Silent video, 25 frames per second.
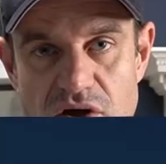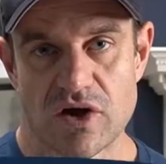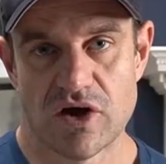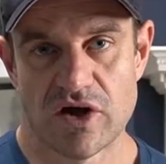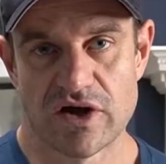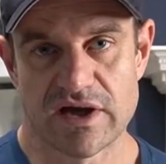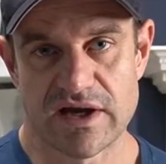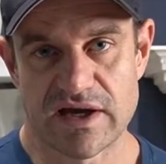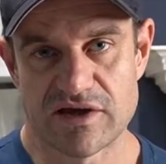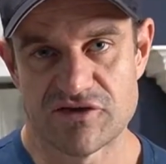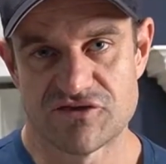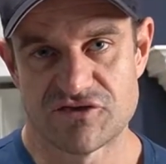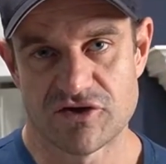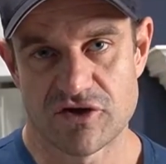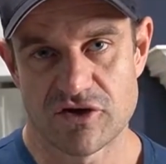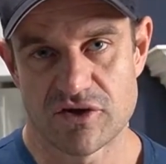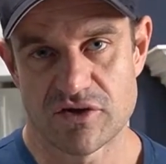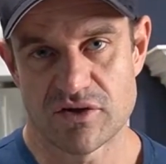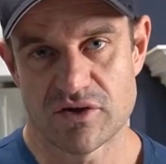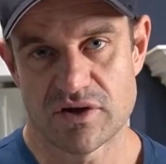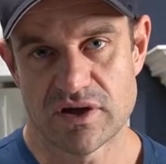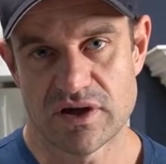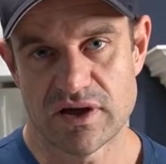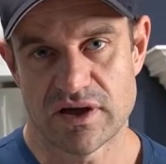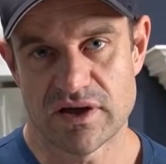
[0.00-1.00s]
Okay, so
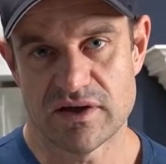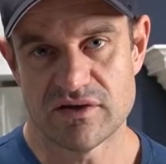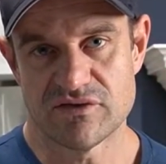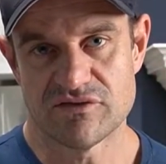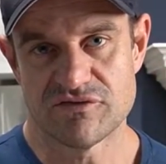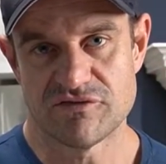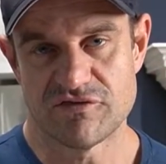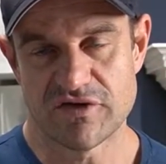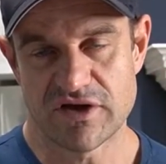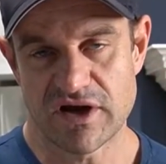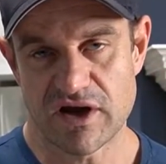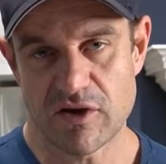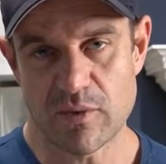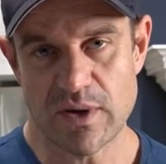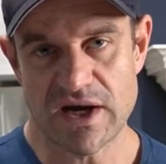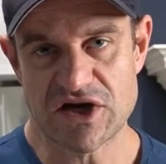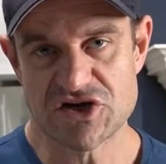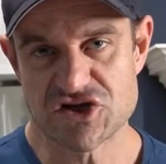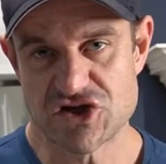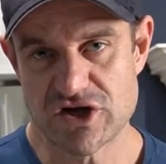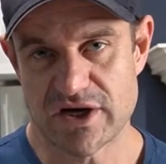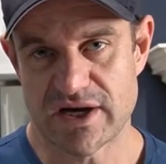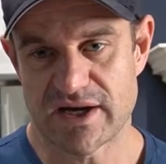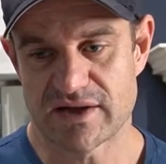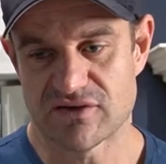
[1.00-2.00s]
is video
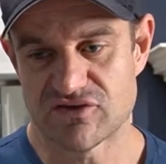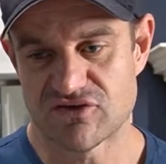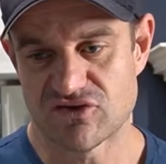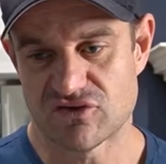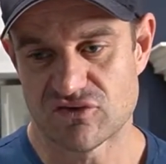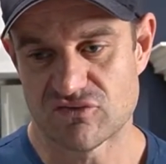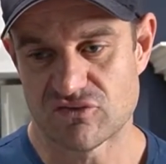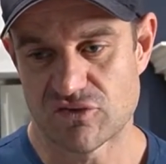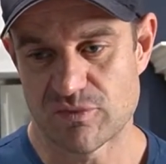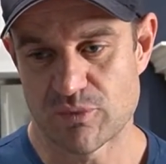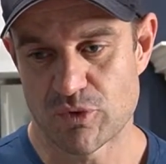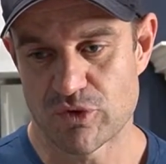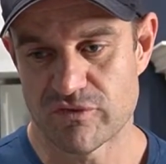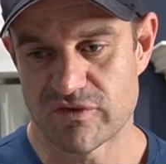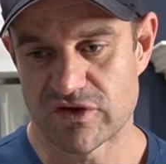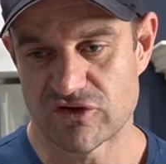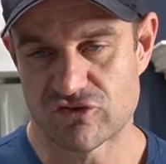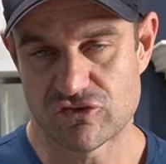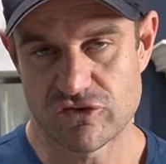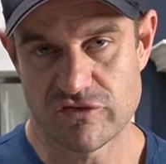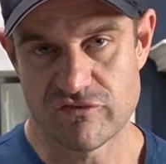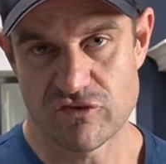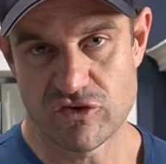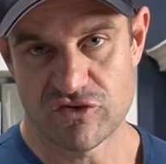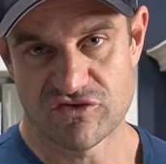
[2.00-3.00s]
action ads and
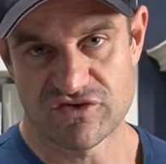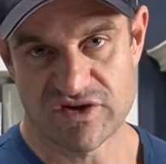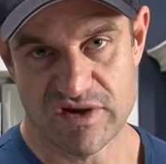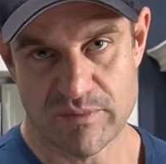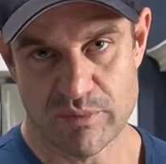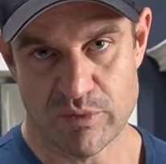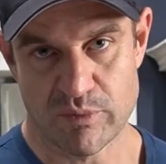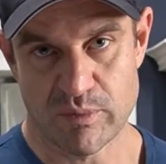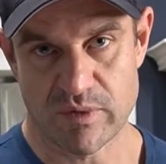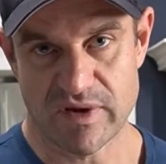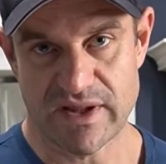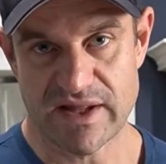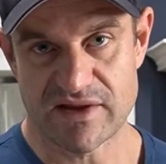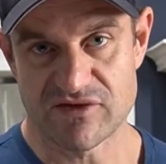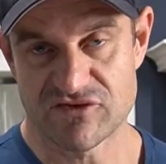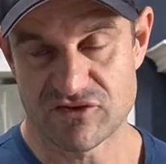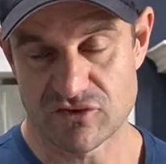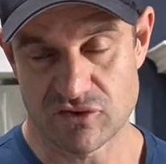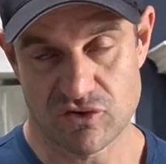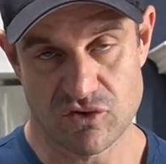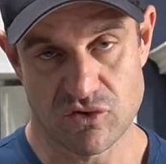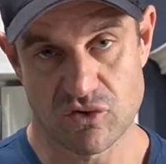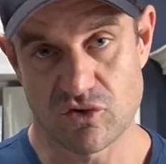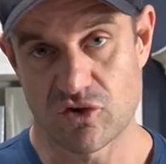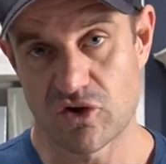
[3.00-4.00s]
removing TrueView skippable ads
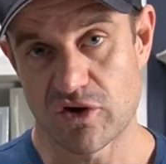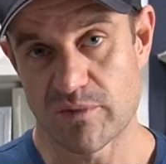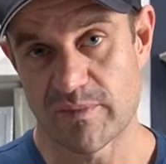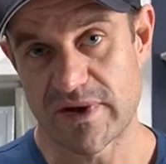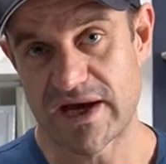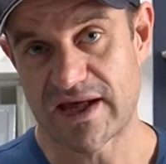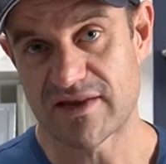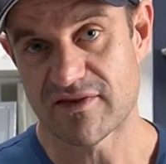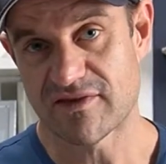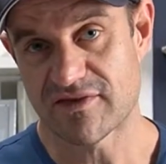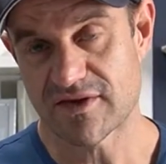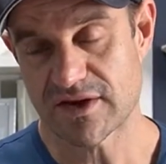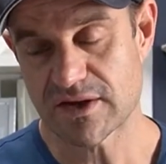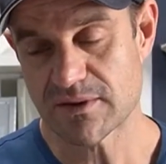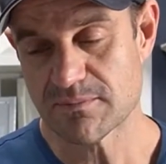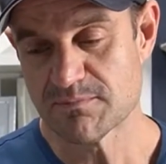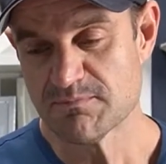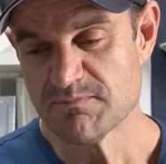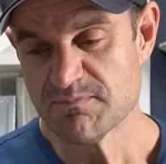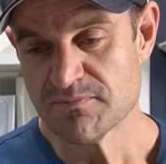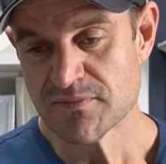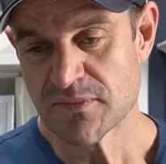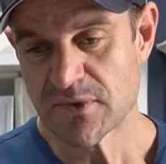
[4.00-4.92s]
a good or a bad thing?